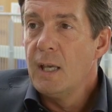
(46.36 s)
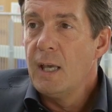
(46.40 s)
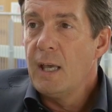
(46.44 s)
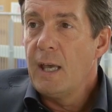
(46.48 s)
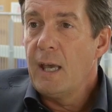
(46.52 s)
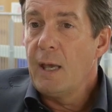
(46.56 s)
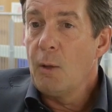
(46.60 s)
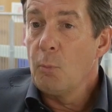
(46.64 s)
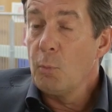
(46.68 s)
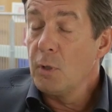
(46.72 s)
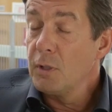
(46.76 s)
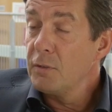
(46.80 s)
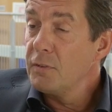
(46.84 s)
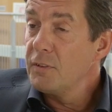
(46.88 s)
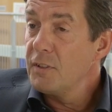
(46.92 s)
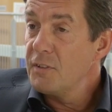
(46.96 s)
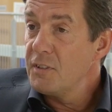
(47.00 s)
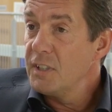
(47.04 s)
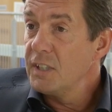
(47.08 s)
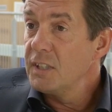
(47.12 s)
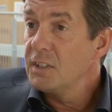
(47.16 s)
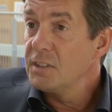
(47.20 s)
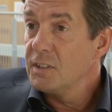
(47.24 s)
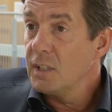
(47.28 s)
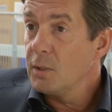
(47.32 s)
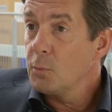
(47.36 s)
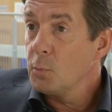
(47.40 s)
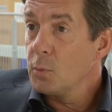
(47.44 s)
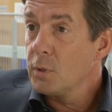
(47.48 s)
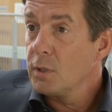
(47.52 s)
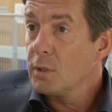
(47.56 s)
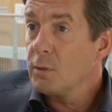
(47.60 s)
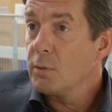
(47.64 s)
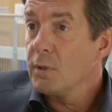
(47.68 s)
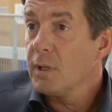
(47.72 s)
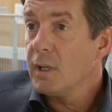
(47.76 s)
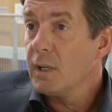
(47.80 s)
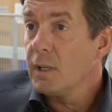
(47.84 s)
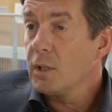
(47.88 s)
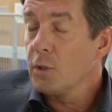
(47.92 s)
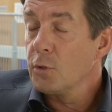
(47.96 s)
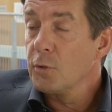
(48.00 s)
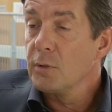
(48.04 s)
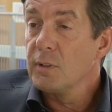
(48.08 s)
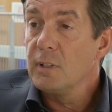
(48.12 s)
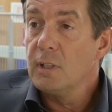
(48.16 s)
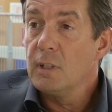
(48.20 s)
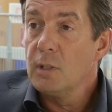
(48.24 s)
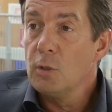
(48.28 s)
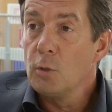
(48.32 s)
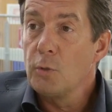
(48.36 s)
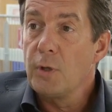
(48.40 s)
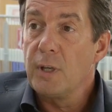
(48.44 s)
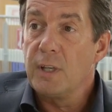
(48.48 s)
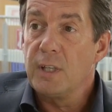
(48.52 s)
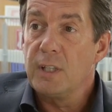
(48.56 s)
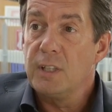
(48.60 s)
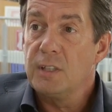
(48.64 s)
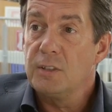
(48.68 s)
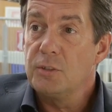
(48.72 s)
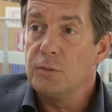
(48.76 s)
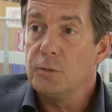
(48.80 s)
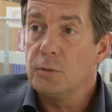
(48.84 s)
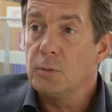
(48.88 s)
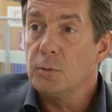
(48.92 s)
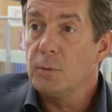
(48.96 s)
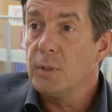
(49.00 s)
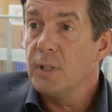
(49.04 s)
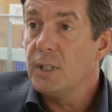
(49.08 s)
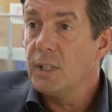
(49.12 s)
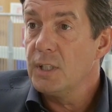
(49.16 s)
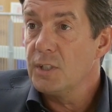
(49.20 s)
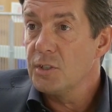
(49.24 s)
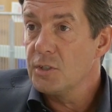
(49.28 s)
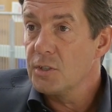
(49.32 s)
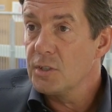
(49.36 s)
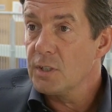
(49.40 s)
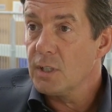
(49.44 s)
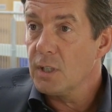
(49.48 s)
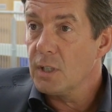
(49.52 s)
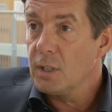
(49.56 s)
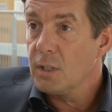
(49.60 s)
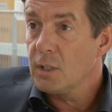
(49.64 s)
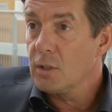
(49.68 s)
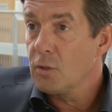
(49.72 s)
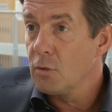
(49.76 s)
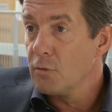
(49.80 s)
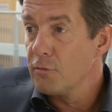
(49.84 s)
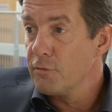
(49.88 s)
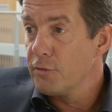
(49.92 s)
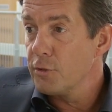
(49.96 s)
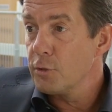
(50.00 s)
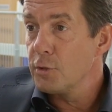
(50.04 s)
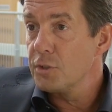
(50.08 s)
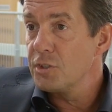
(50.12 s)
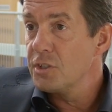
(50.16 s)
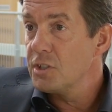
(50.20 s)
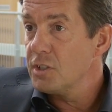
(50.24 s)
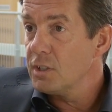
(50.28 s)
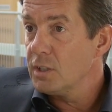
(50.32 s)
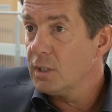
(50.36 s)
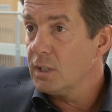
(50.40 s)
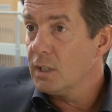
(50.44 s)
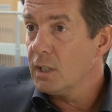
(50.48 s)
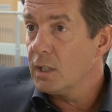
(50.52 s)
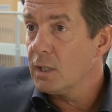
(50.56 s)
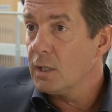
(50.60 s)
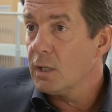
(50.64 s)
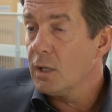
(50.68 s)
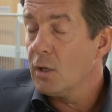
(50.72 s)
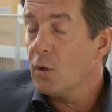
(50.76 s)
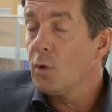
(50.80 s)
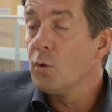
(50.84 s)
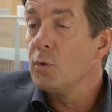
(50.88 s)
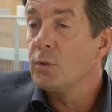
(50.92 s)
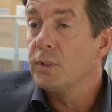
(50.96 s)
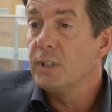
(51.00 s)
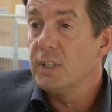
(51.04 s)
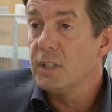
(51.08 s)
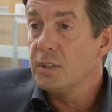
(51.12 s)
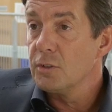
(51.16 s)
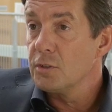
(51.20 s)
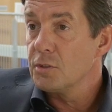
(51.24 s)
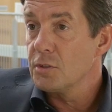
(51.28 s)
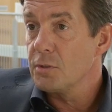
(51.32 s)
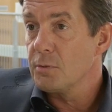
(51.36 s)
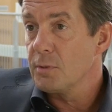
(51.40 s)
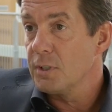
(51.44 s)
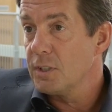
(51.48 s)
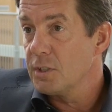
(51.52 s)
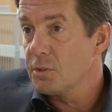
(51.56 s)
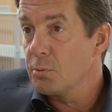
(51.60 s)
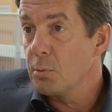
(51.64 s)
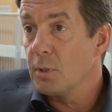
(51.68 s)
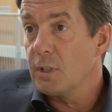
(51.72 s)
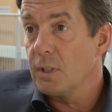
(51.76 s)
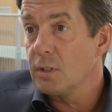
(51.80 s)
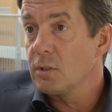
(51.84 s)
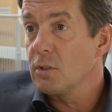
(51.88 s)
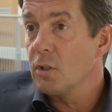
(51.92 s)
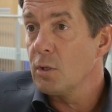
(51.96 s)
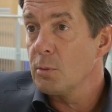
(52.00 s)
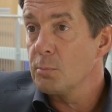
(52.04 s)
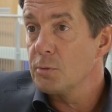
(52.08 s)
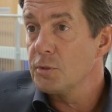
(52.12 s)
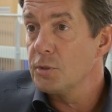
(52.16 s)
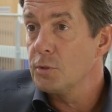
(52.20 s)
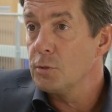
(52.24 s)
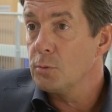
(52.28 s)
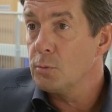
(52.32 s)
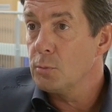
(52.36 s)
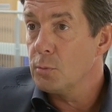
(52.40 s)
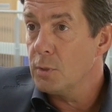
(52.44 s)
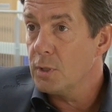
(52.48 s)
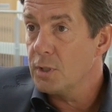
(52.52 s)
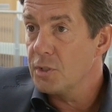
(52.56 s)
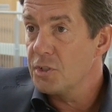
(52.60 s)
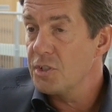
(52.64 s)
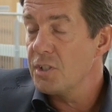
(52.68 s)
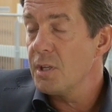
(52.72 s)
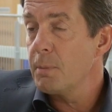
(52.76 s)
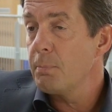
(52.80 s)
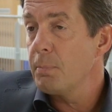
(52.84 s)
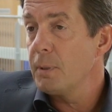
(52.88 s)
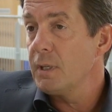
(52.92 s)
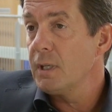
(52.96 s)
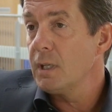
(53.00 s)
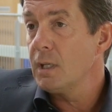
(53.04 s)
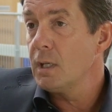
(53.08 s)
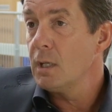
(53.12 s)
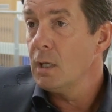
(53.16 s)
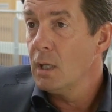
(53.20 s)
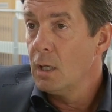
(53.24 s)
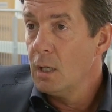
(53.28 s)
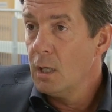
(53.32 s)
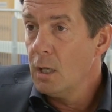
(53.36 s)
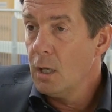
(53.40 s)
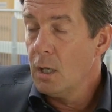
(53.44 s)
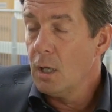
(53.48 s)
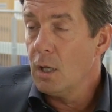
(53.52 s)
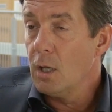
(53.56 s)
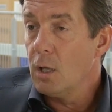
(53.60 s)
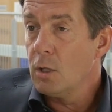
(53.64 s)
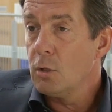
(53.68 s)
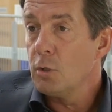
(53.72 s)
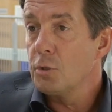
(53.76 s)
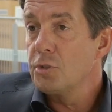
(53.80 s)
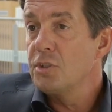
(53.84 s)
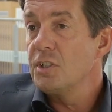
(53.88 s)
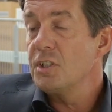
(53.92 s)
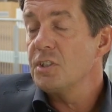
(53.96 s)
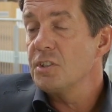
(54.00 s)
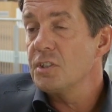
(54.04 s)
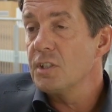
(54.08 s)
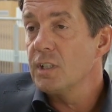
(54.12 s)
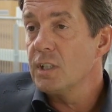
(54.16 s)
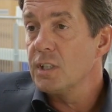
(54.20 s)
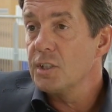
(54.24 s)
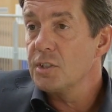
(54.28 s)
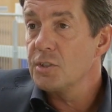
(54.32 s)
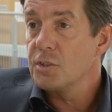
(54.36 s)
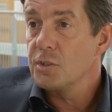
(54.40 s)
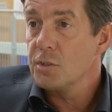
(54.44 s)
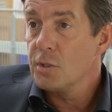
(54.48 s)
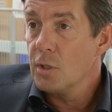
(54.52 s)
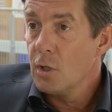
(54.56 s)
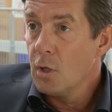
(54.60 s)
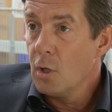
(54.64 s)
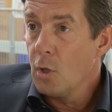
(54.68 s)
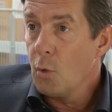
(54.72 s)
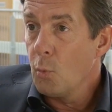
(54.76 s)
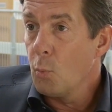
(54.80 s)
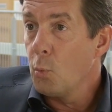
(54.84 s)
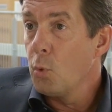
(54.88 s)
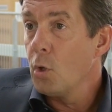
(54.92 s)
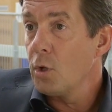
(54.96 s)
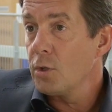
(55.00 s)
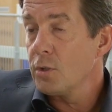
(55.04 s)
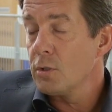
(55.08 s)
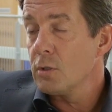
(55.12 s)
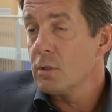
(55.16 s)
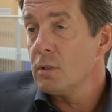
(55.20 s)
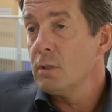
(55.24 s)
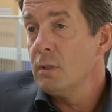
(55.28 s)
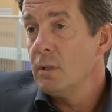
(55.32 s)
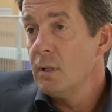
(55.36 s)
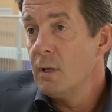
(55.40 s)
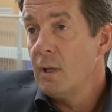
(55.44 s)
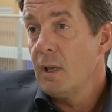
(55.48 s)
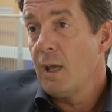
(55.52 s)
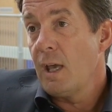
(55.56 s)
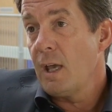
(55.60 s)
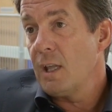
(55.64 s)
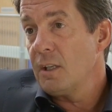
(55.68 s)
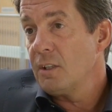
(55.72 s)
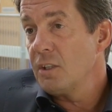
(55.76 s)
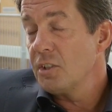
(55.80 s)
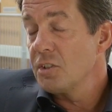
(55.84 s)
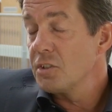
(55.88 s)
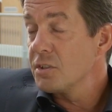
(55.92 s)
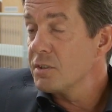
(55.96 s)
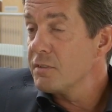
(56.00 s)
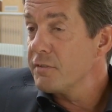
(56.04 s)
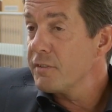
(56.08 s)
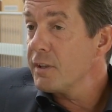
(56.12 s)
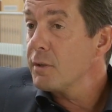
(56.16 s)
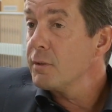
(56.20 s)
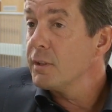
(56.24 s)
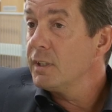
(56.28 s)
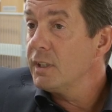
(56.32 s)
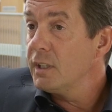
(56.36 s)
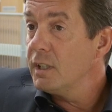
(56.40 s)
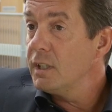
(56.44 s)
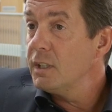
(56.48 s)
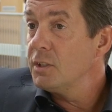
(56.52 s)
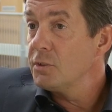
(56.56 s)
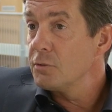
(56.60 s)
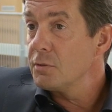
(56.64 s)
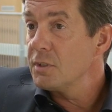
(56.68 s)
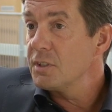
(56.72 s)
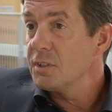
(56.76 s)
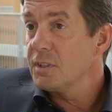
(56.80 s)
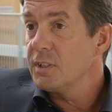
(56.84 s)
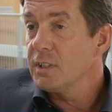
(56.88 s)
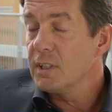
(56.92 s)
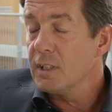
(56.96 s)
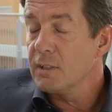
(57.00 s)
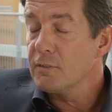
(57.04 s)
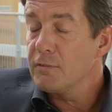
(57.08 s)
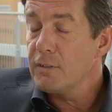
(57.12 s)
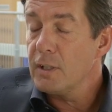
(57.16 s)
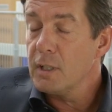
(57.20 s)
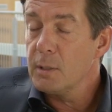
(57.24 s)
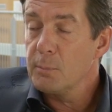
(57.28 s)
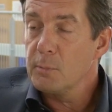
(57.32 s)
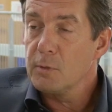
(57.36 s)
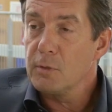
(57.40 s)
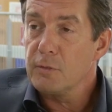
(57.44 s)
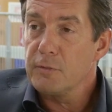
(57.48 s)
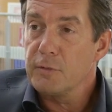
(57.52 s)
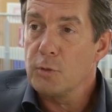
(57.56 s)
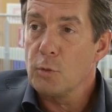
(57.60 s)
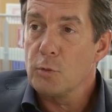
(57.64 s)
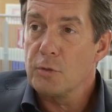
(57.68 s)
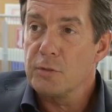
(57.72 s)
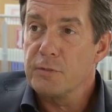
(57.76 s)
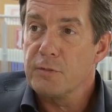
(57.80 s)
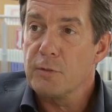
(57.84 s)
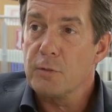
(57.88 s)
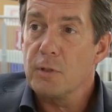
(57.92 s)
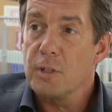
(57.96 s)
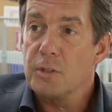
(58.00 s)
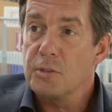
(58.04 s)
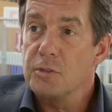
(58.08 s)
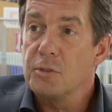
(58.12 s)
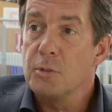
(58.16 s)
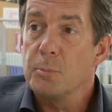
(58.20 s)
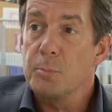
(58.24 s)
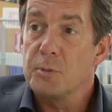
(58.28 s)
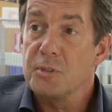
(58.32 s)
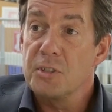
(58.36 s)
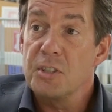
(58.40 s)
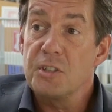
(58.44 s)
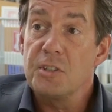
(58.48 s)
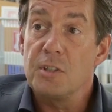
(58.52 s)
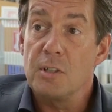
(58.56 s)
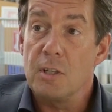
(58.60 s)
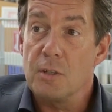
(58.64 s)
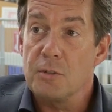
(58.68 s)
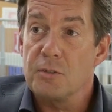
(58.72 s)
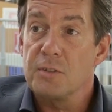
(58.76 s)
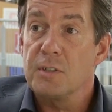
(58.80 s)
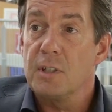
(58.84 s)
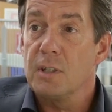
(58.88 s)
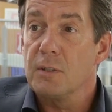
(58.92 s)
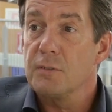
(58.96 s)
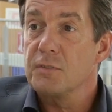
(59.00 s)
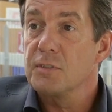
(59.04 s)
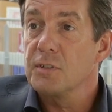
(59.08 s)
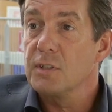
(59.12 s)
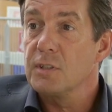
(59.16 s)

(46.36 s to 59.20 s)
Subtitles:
And one of the things that we're currently looking into is converging all the industries when it comes to shipping, logistics, water, and this is a very interesting environment, of course, for us to position ourselves.